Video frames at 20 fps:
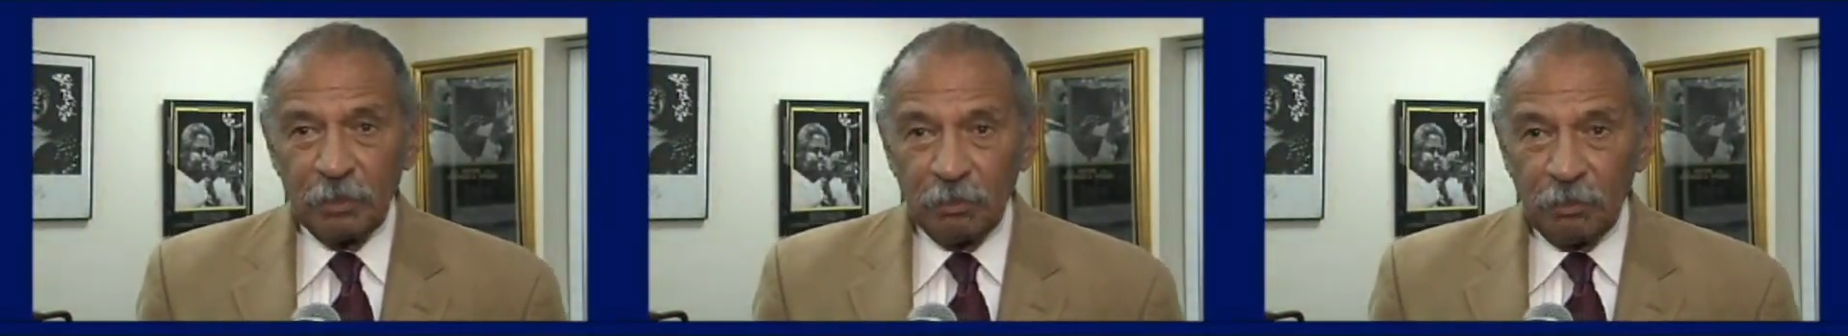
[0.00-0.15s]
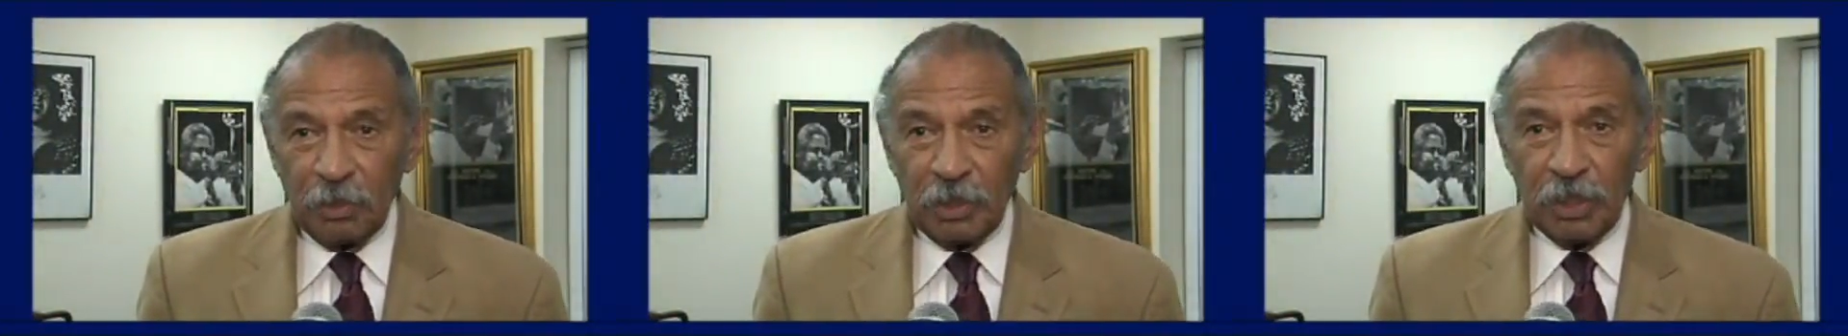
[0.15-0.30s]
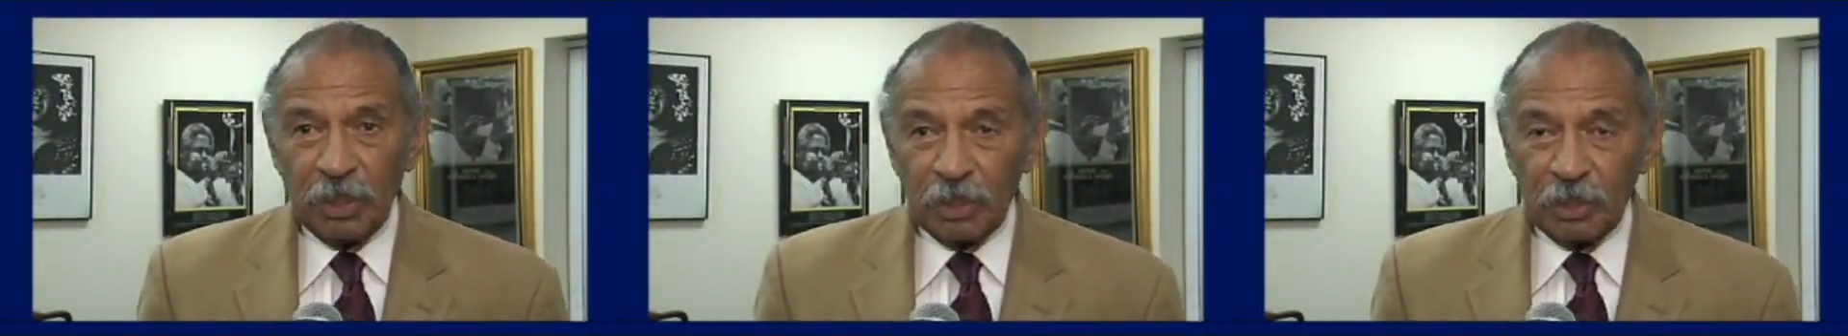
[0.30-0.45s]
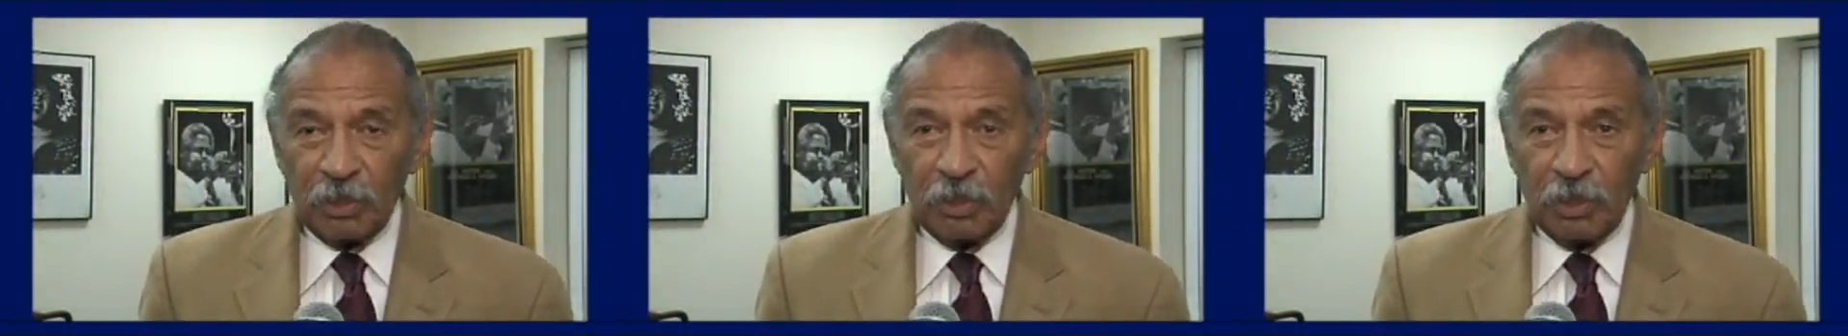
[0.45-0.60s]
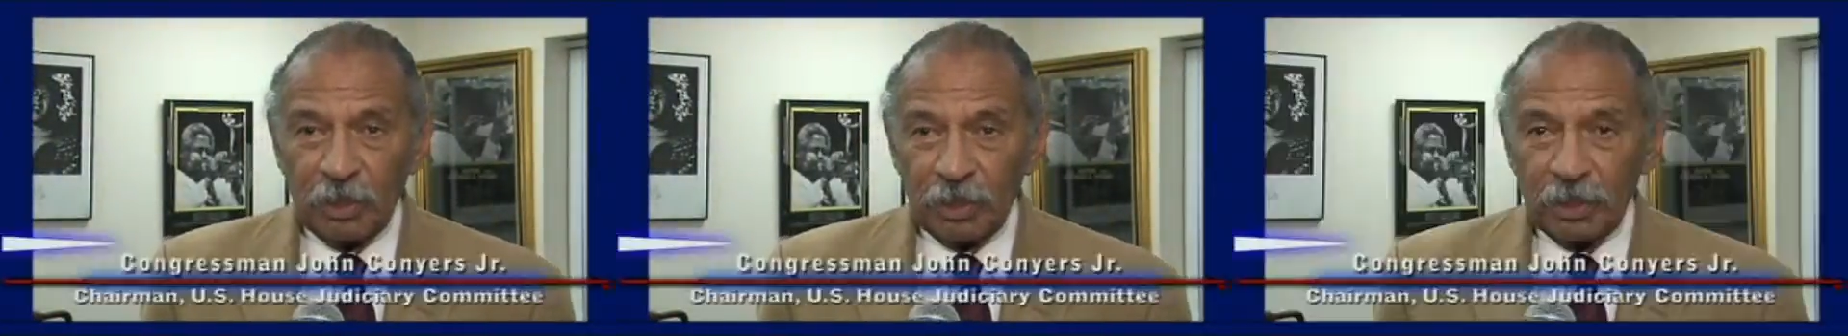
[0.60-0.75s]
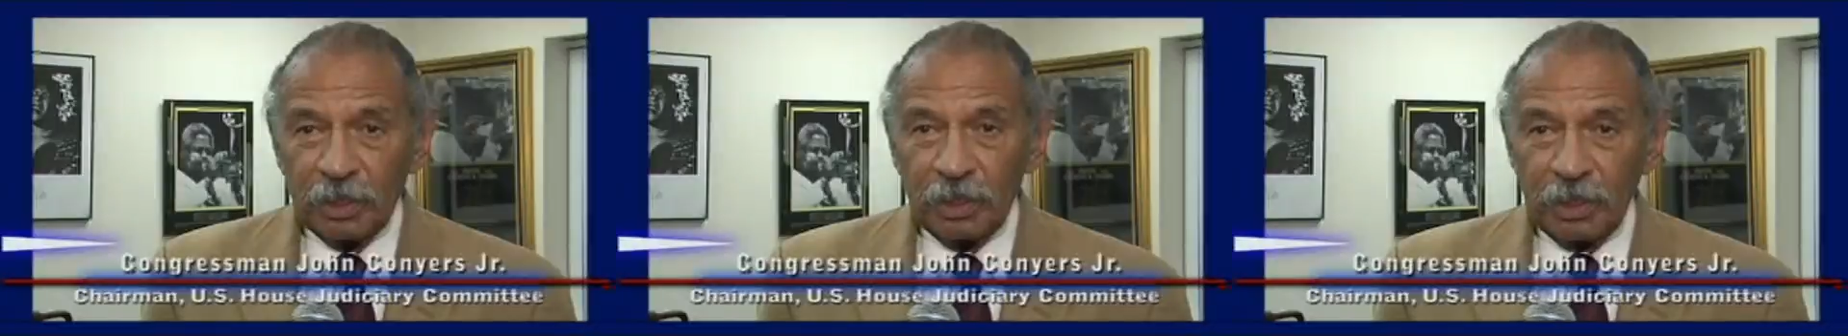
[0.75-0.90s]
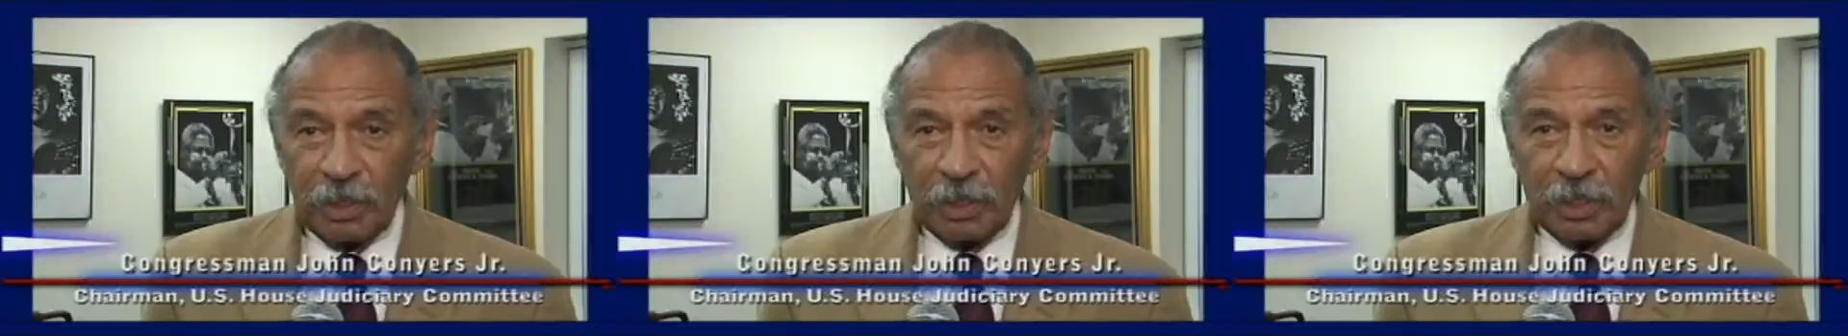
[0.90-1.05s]
bill going
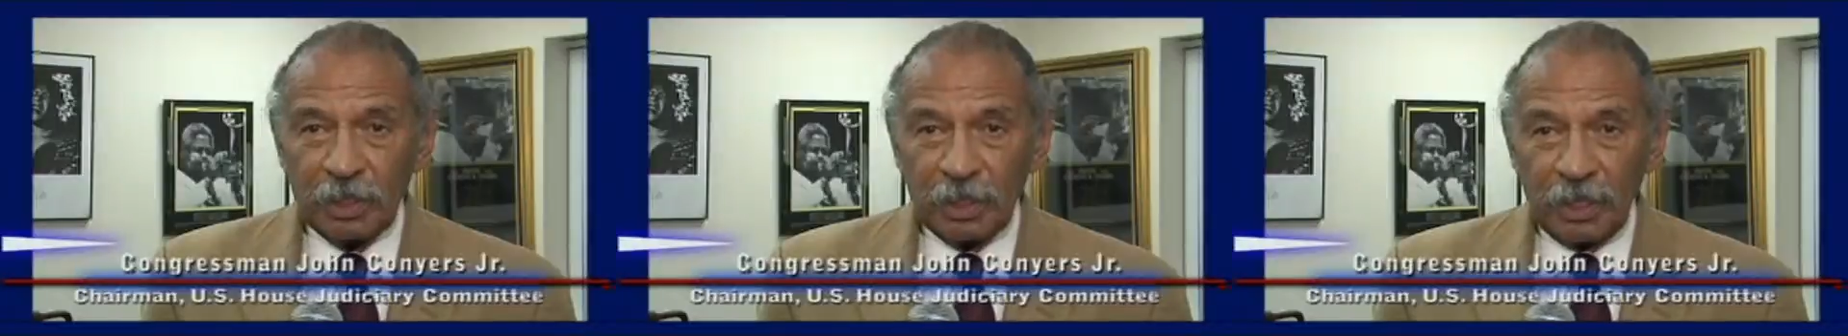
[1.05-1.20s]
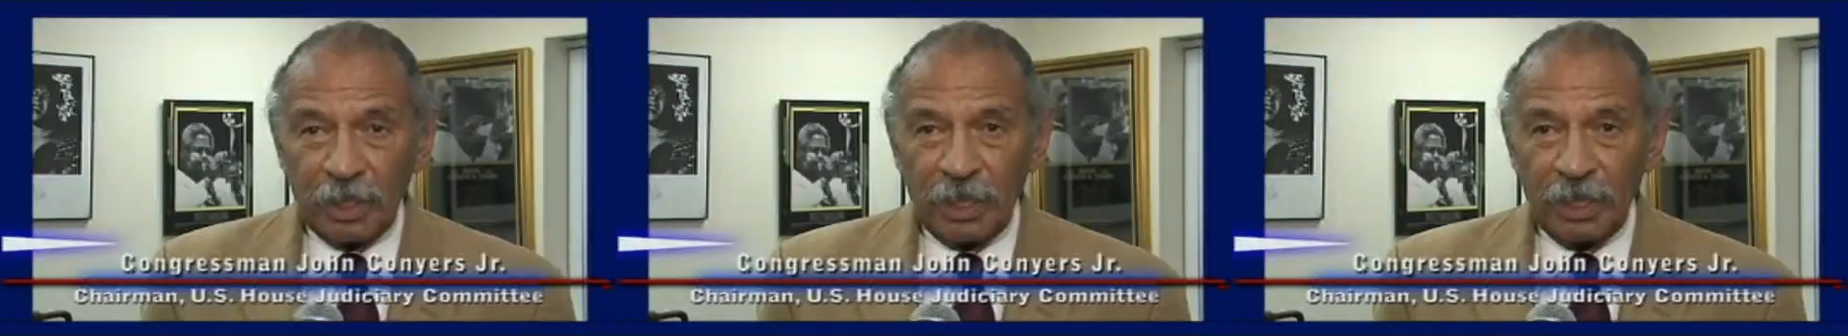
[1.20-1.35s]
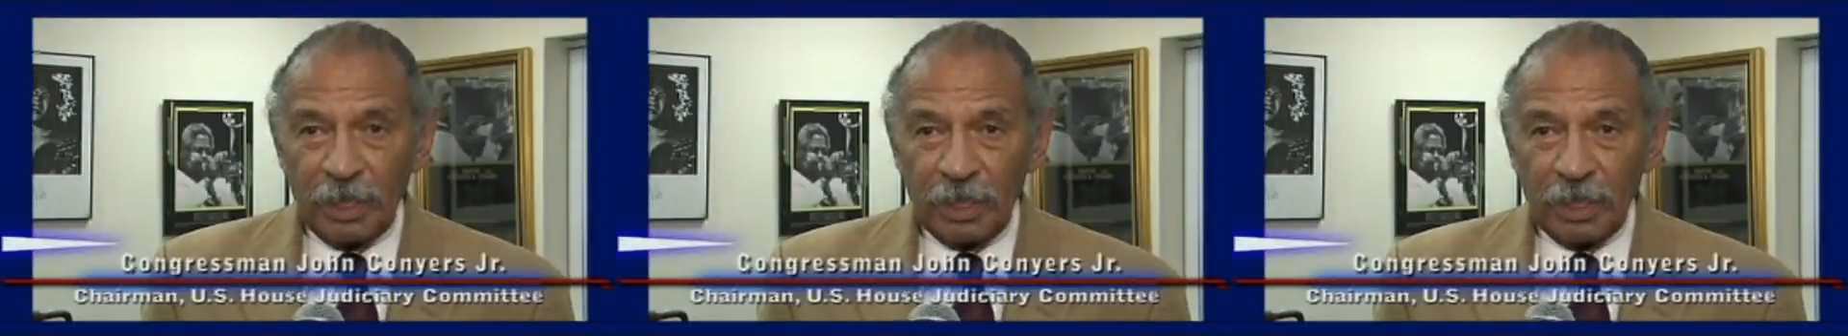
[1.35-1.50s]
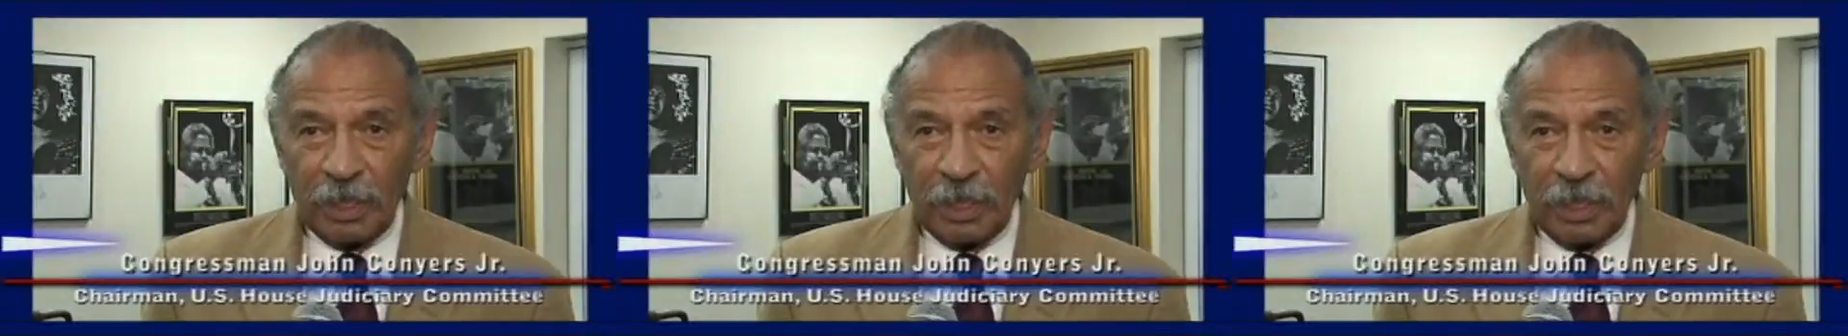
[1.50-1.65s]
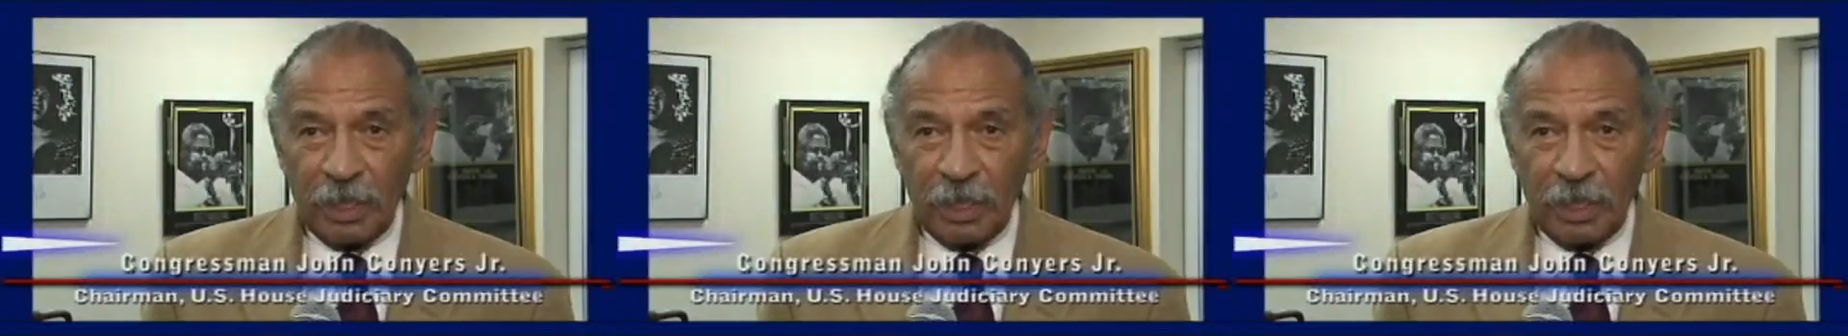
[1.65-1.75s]
to look like?